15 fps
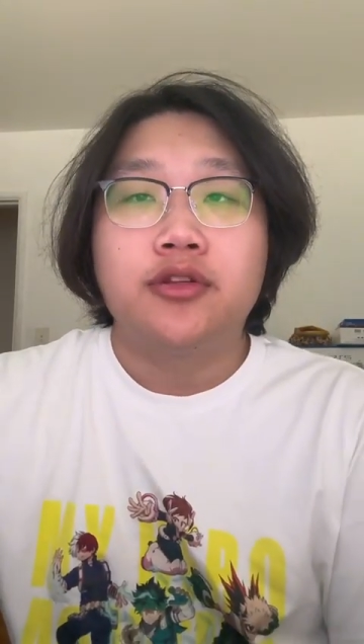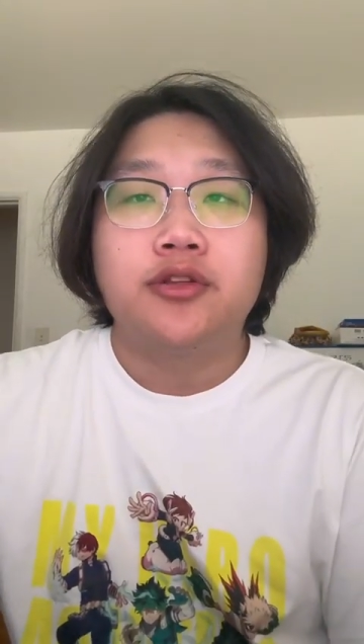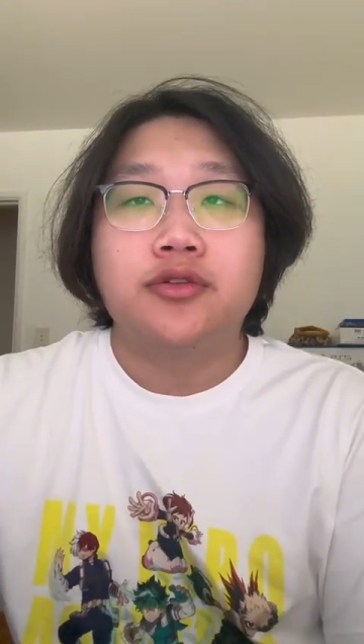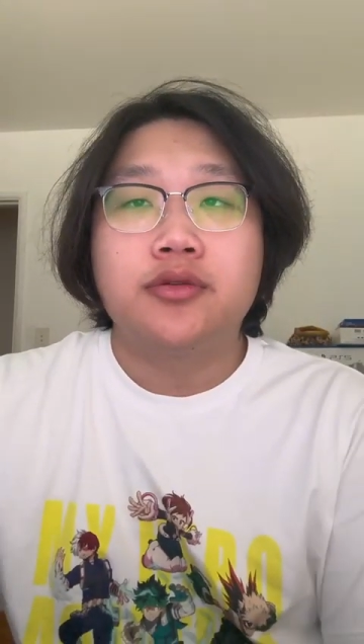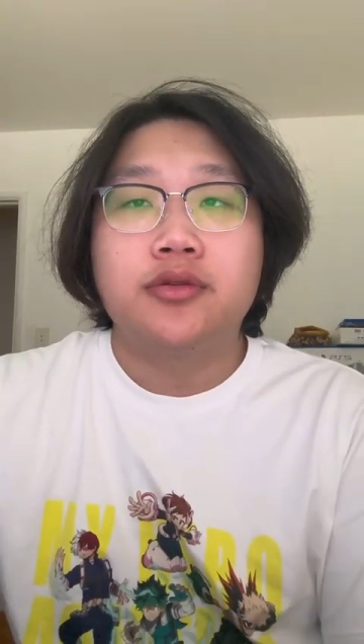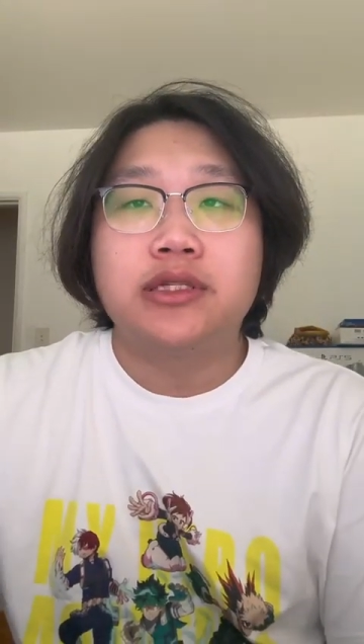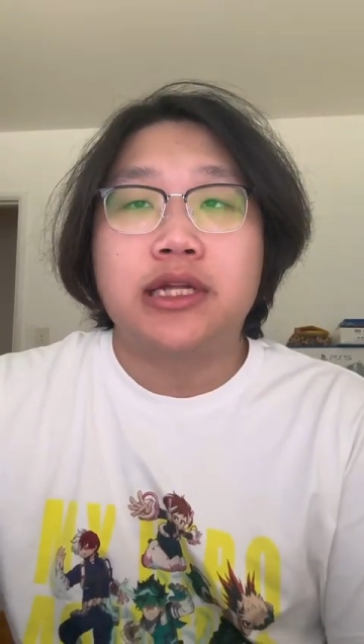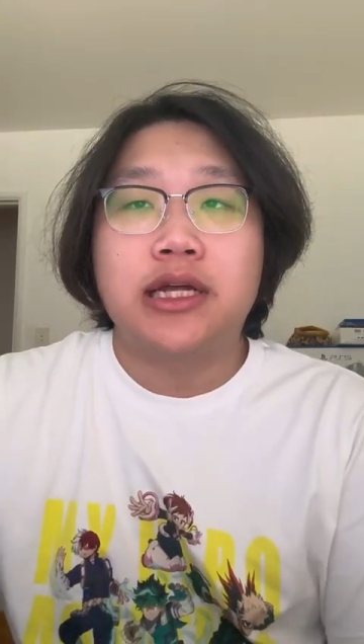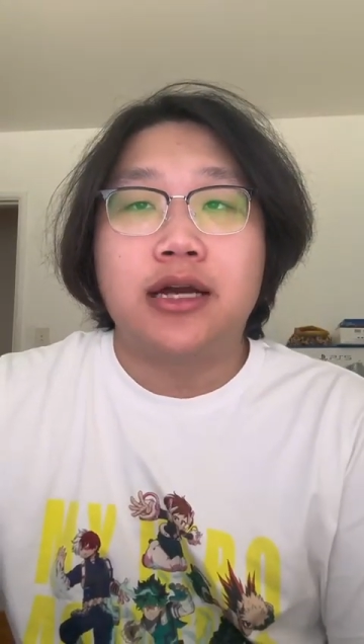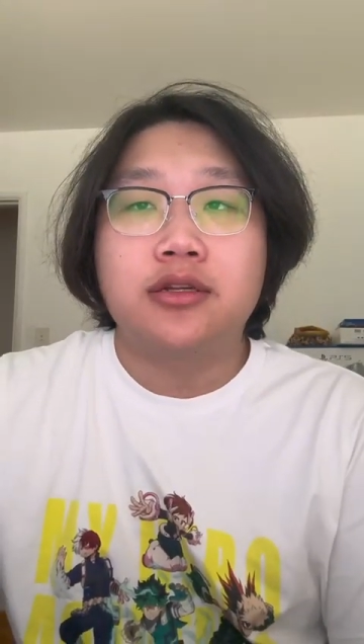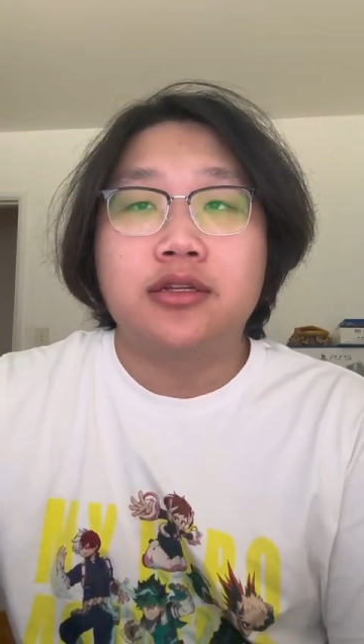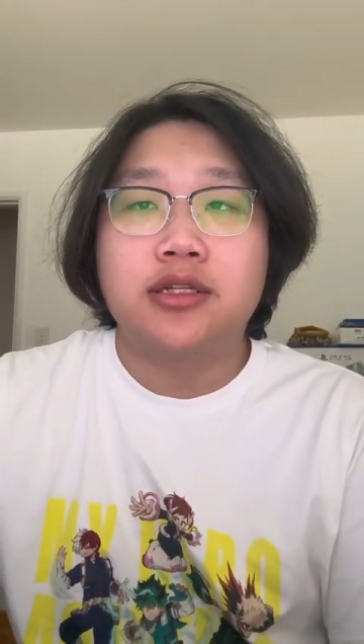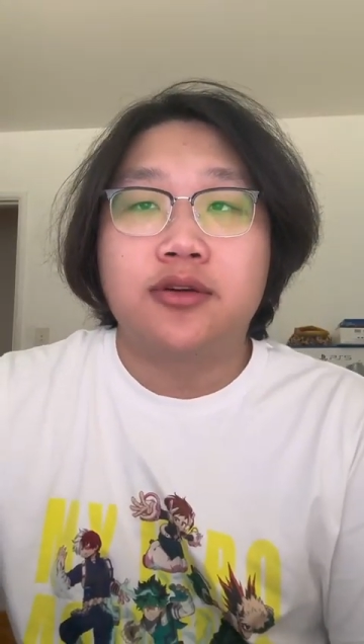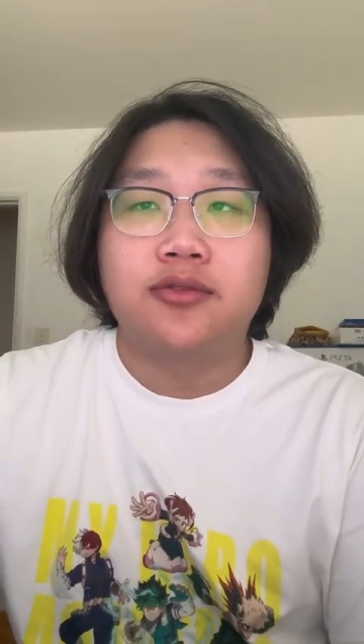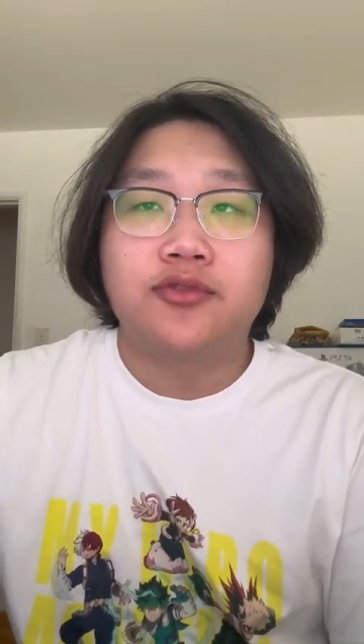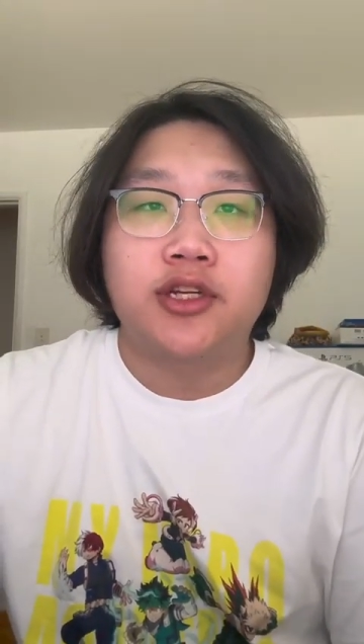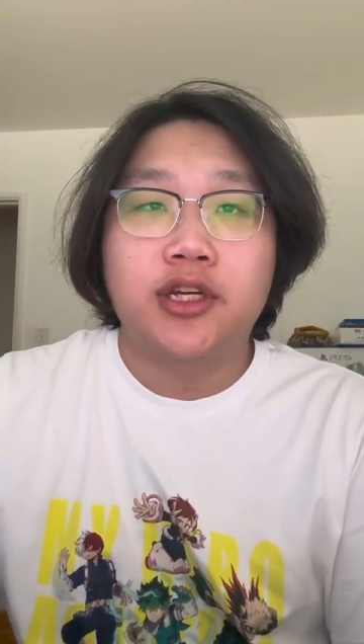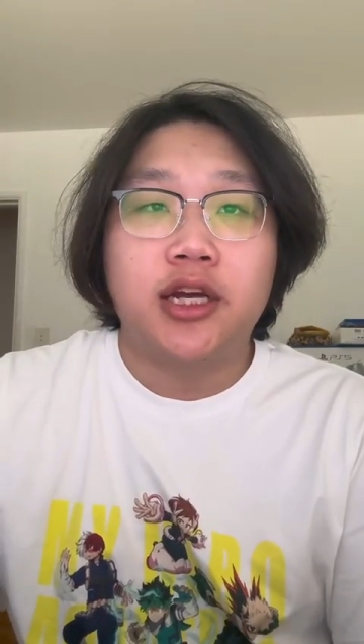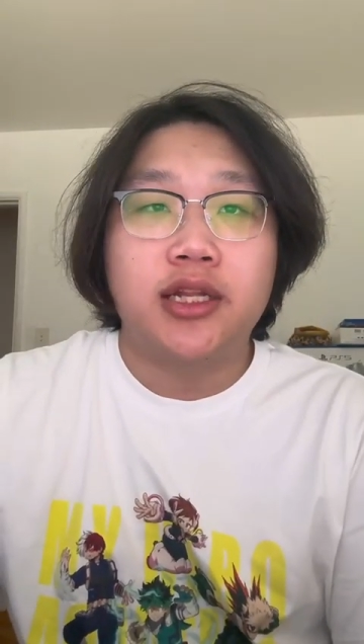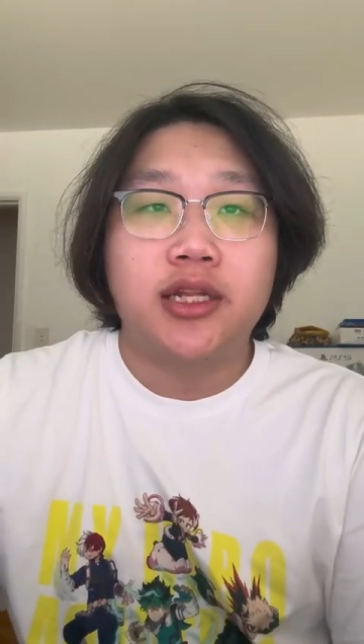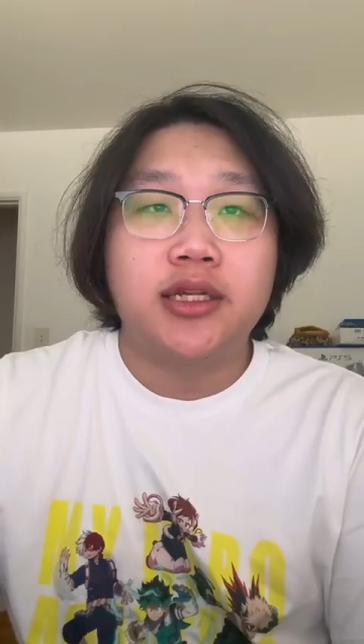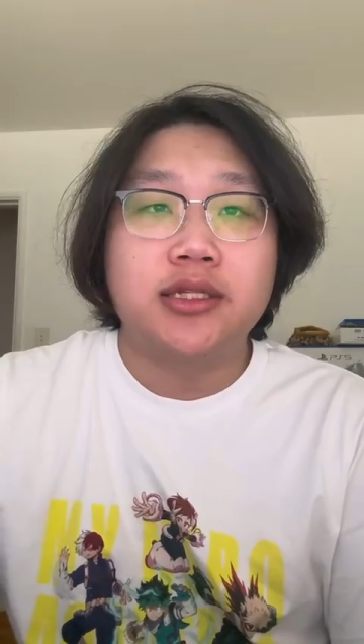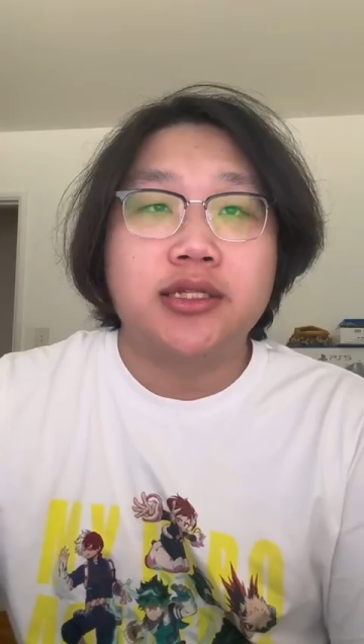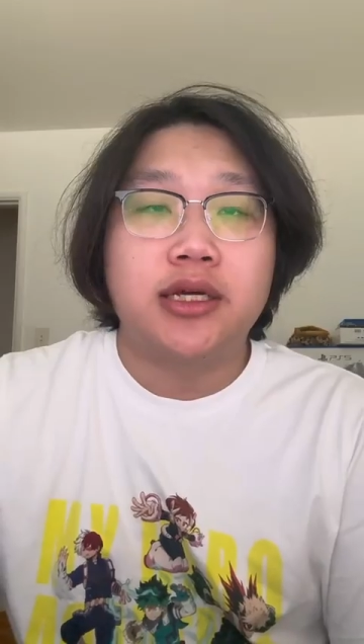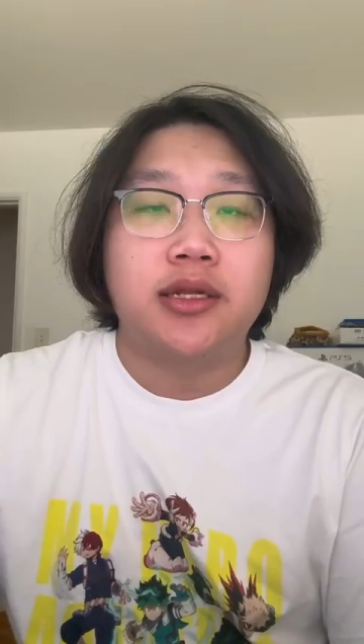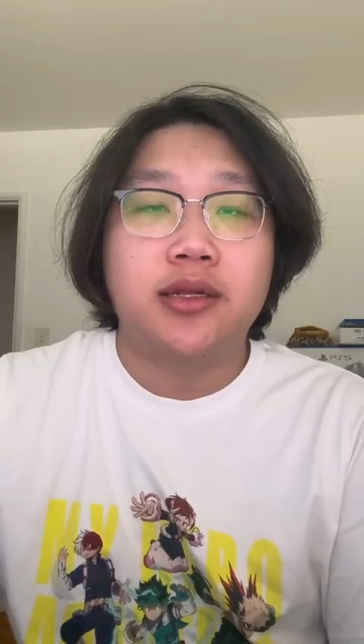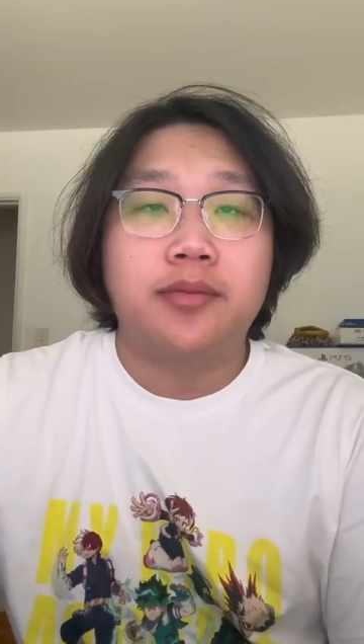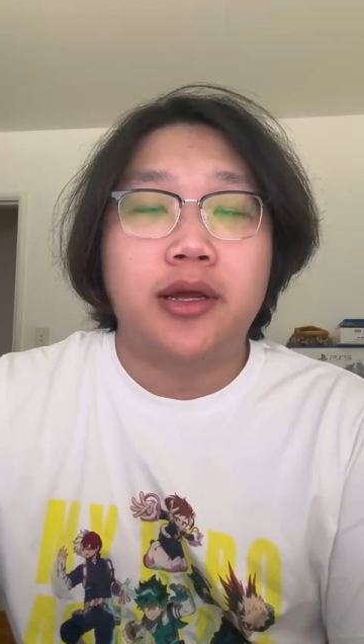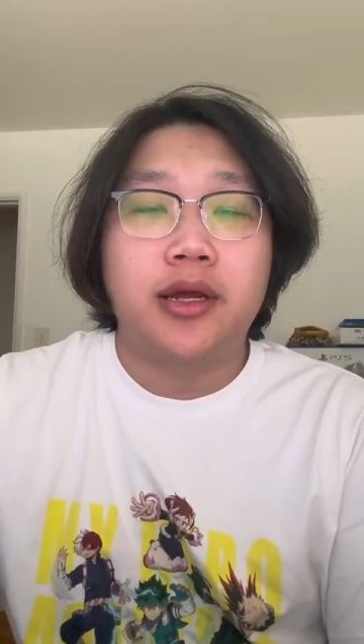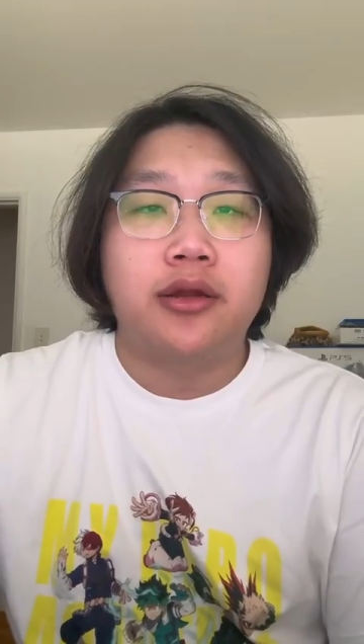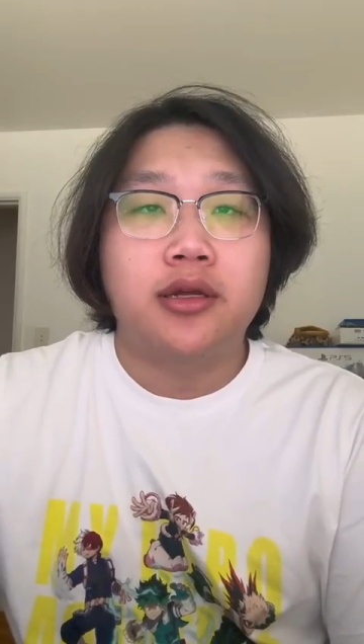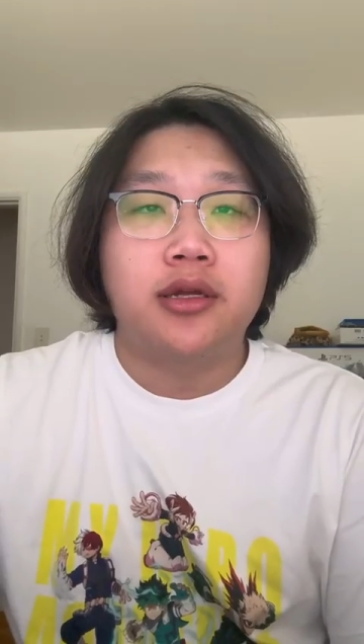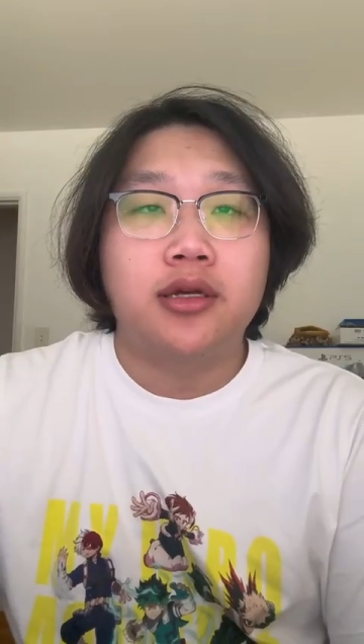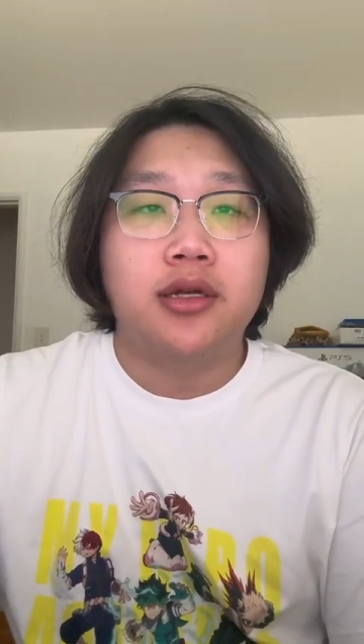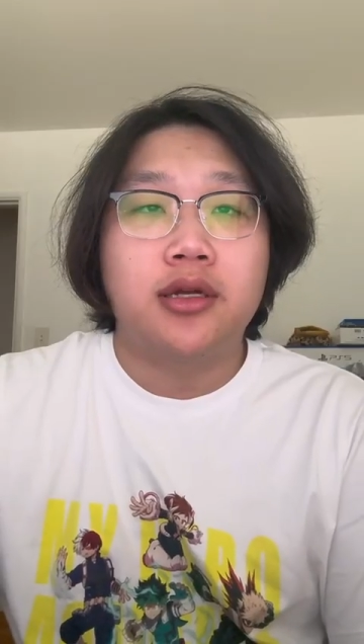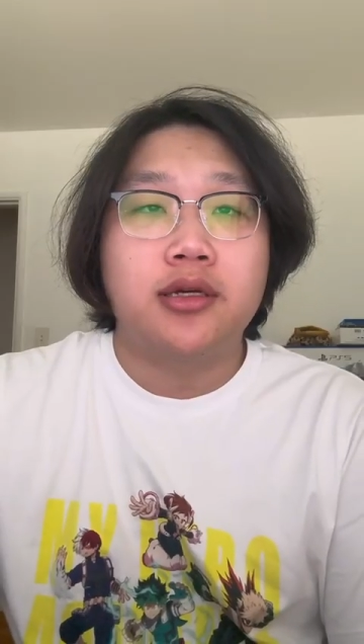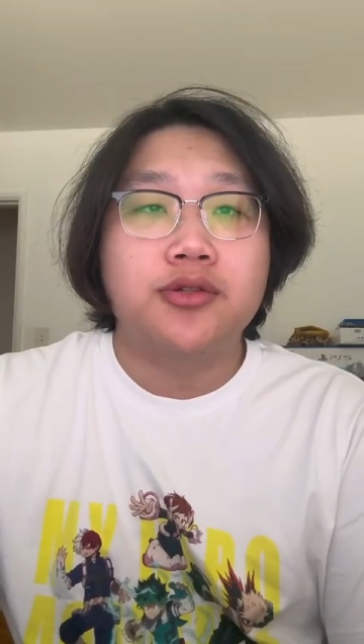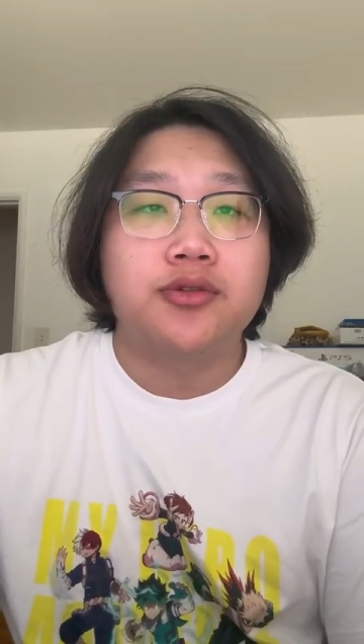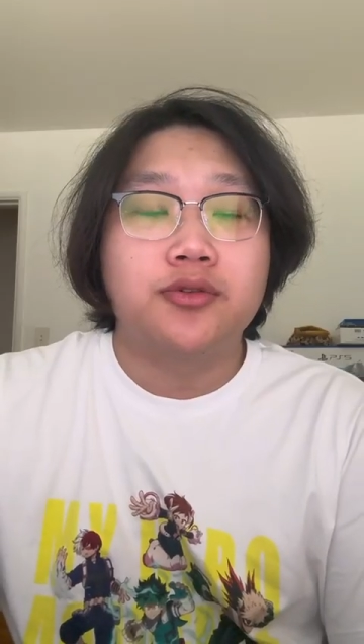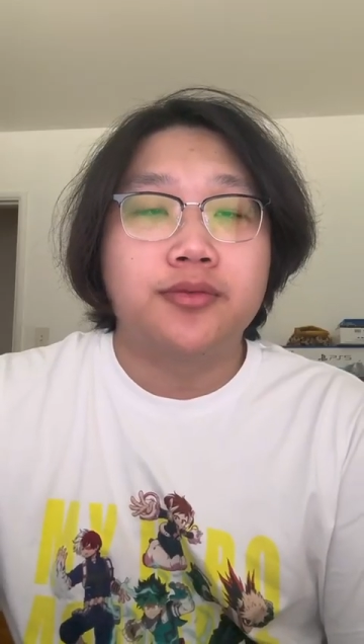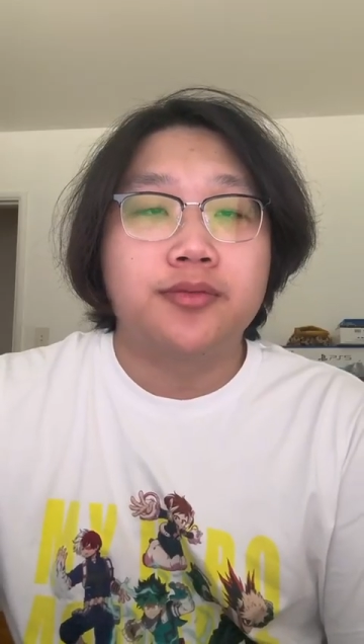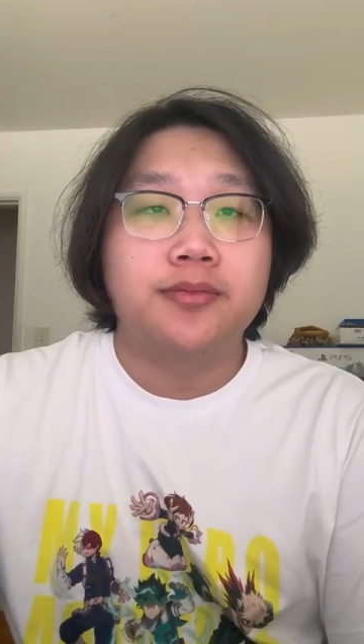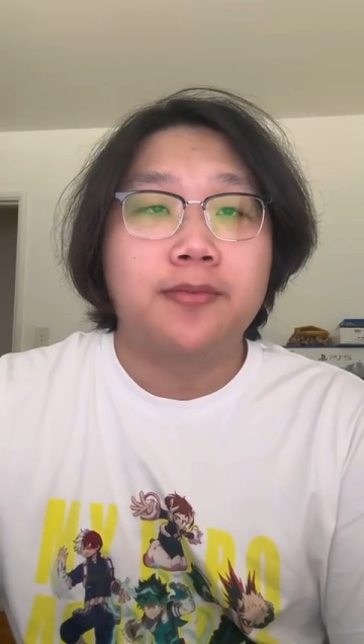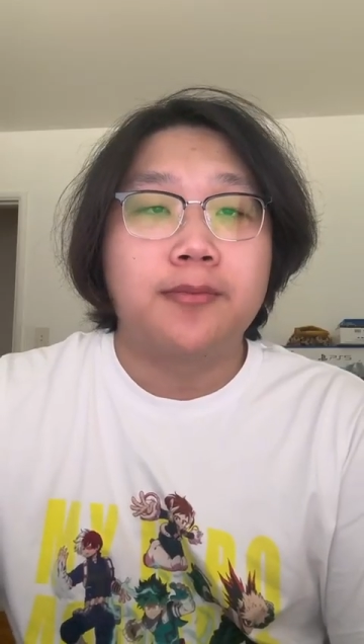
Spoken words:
two styles of Chinese and American classroom.